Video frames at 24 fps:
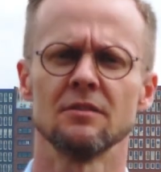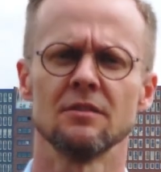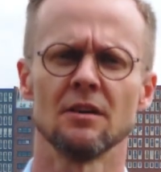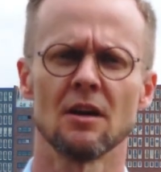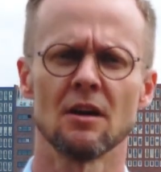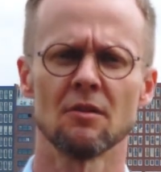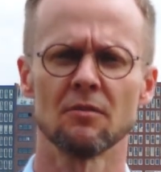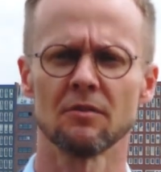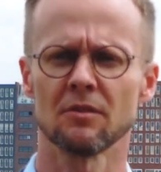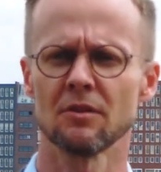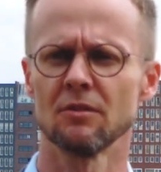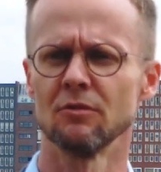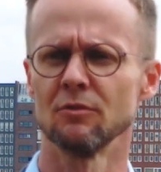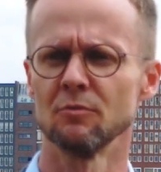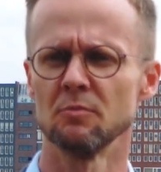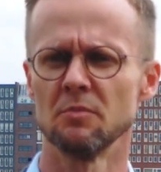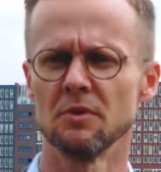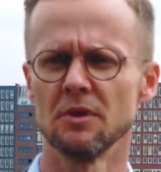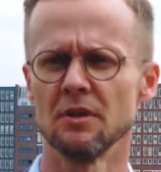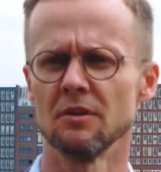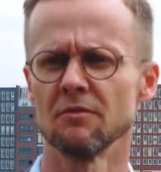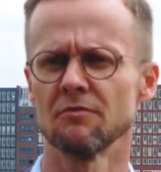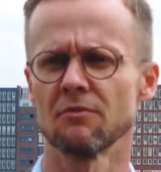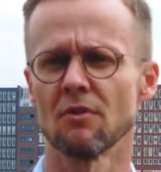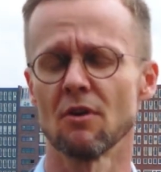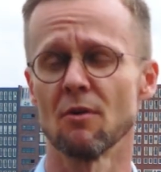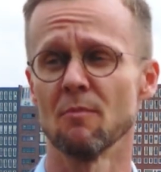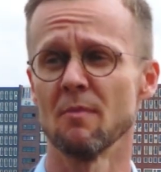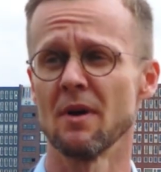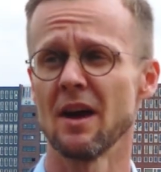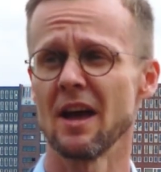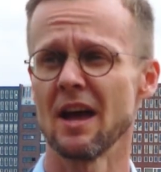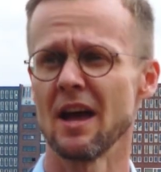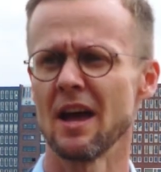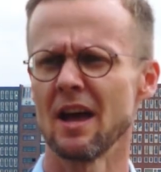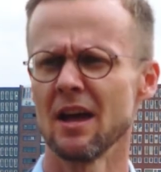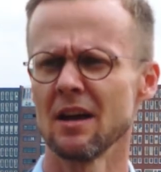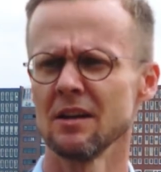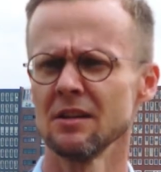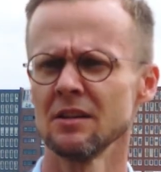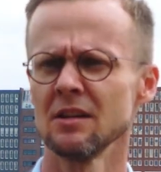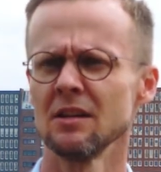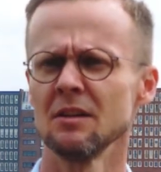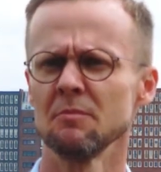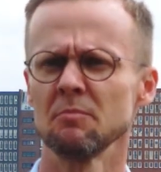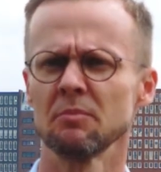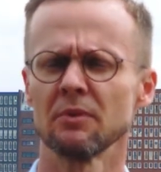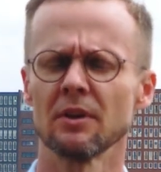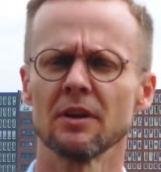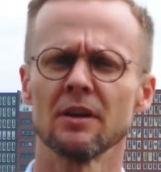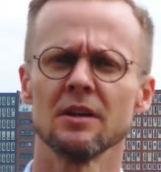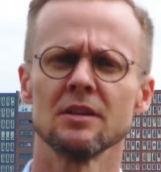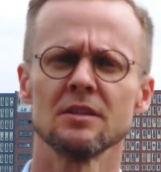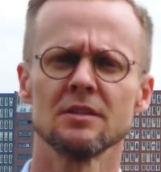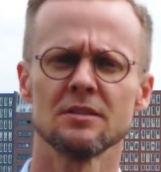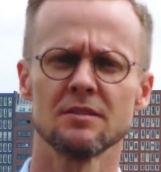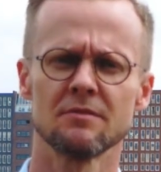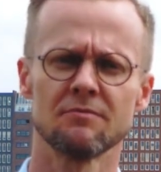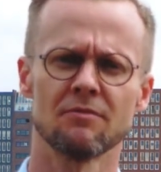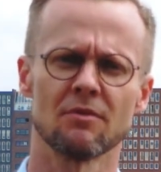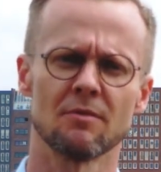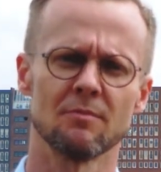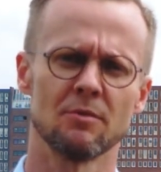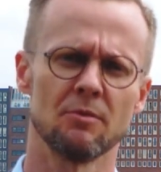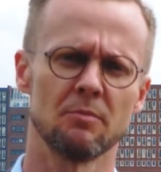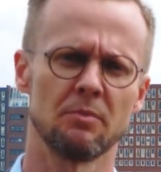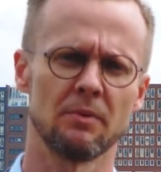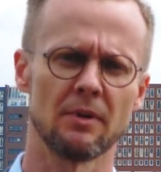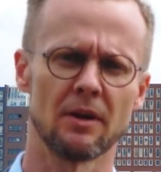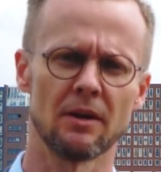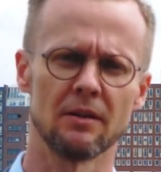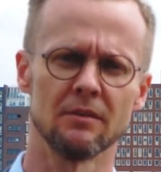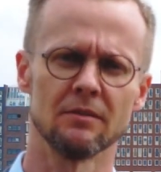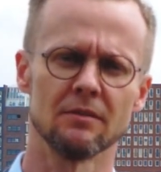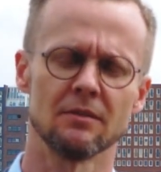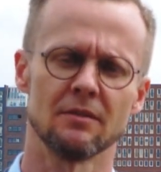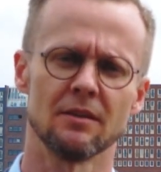That could be from any place from your plant.